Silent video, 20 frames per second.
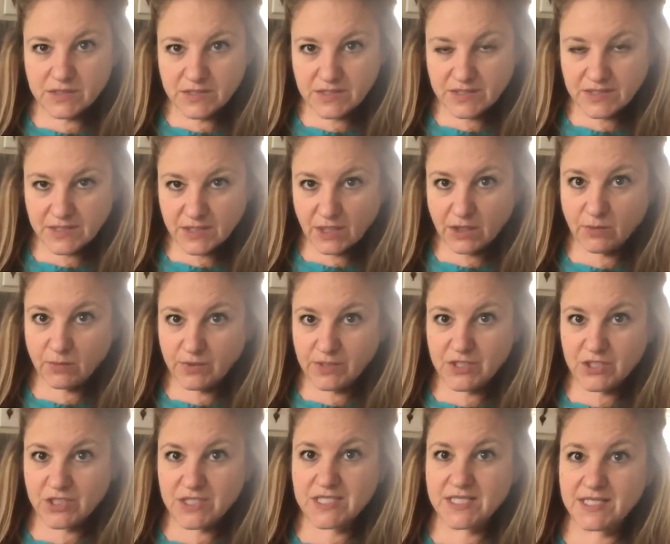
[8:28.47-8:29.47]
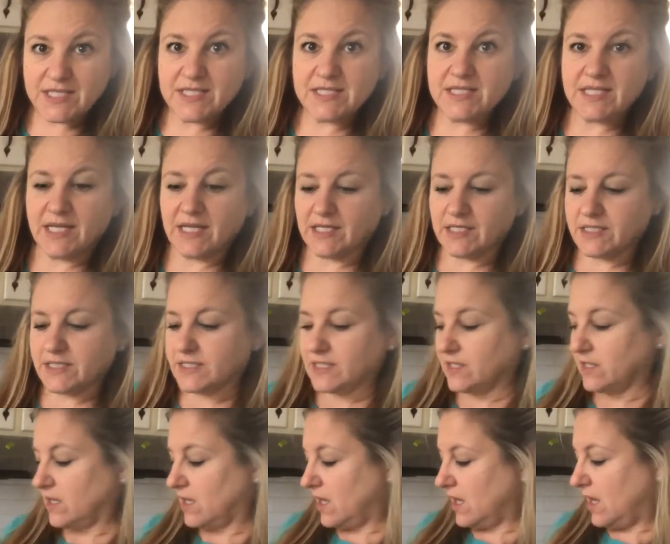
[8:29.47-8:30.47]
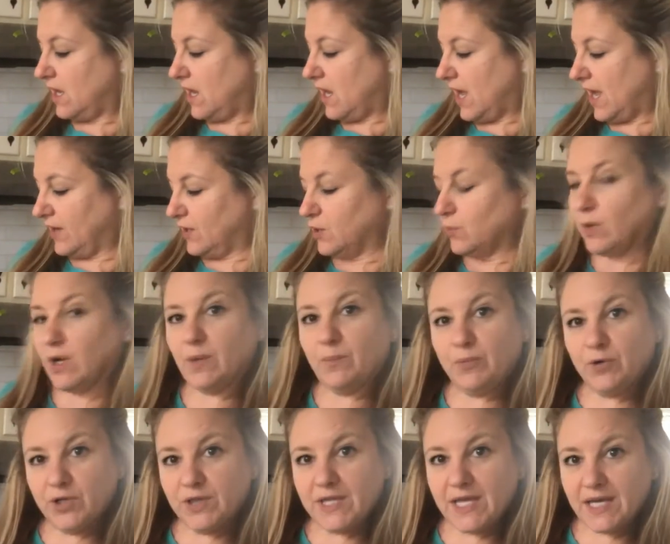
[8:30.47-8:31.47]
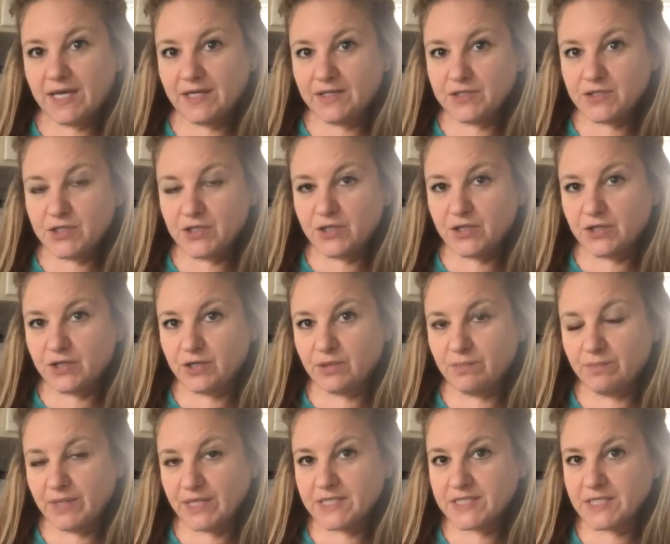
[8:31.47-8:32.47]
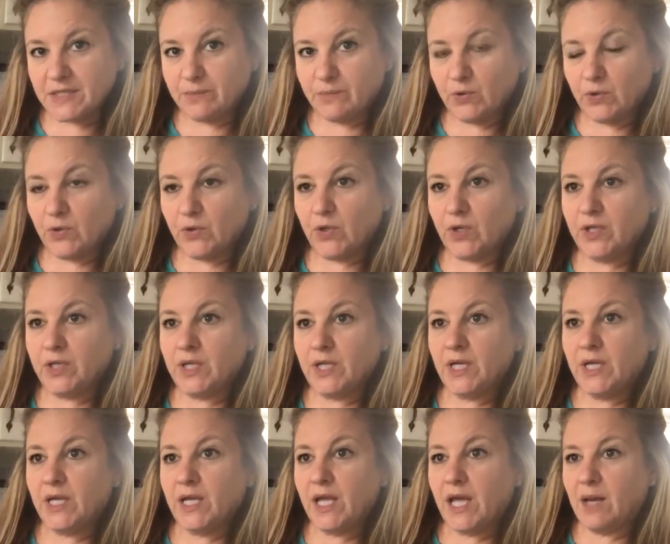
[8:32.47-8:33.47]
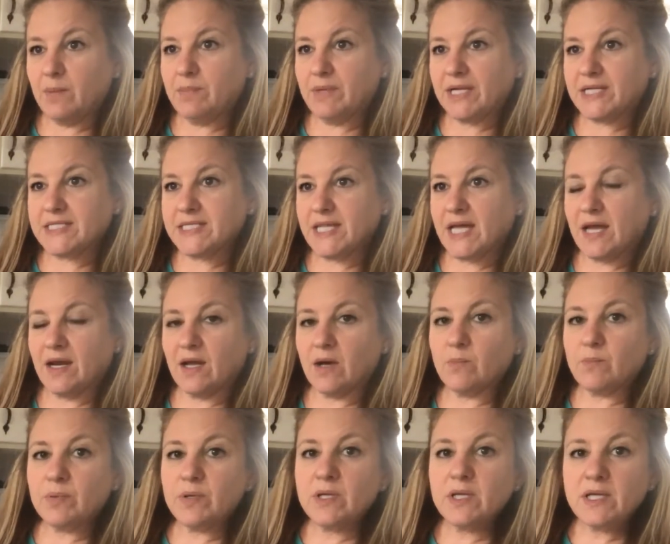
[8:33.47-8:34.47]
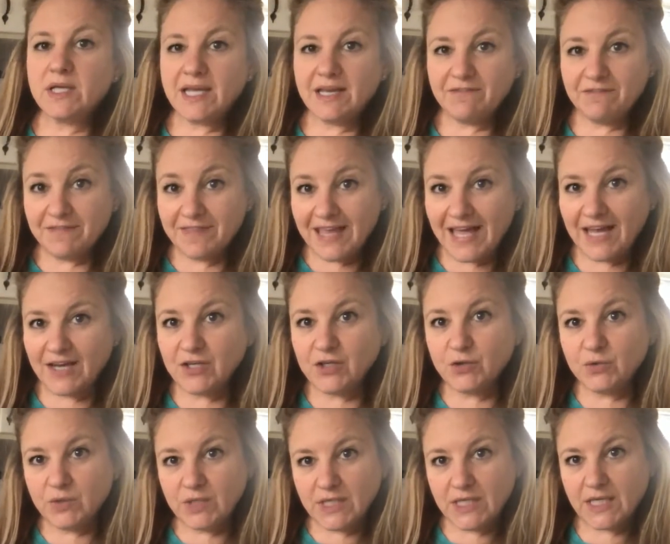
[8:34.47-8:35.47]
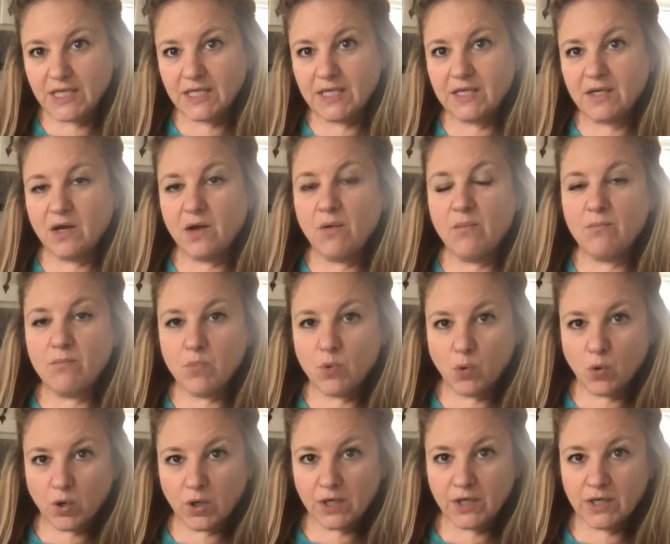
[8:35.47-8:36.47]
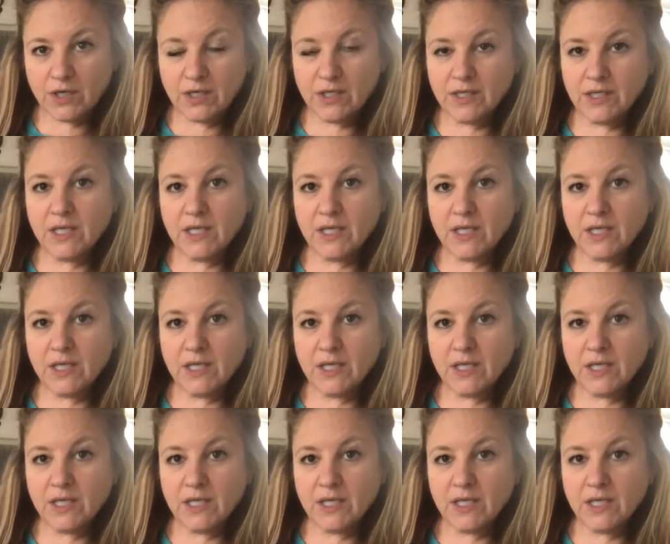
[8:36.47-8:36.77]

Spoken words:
Start with just the 6, and you want to put that into your mixing bowl and mix that up. If then you need more,